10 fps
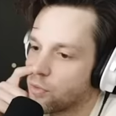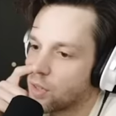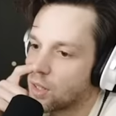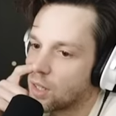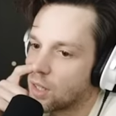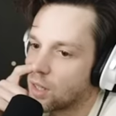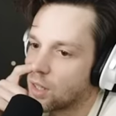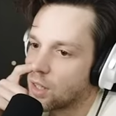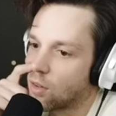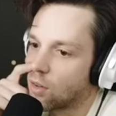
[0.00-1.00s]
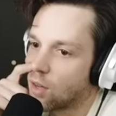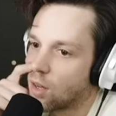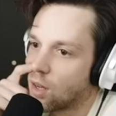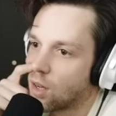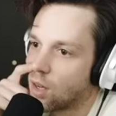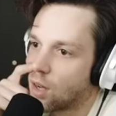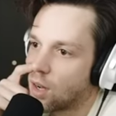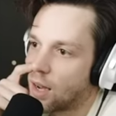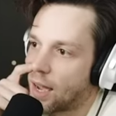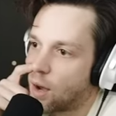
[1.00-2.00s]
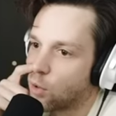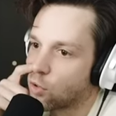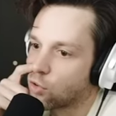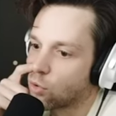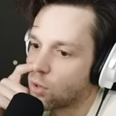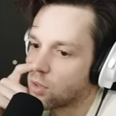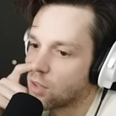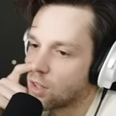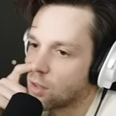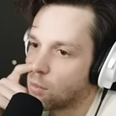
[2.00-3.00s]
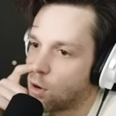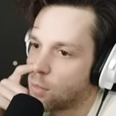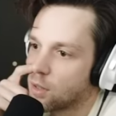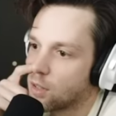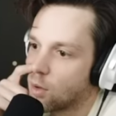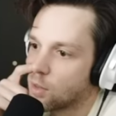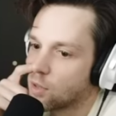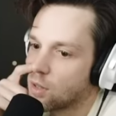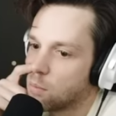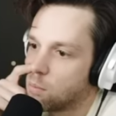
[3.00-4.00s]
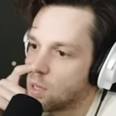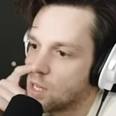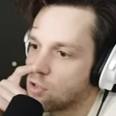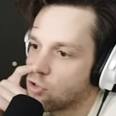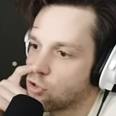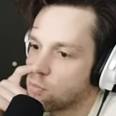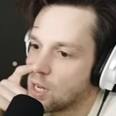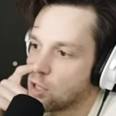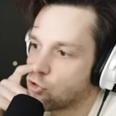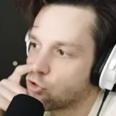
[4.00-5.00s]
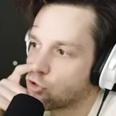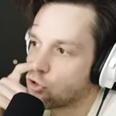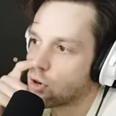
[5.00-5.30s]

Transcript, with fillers: Feeling a little out of sorts at the moment. Going to the beach. Beach.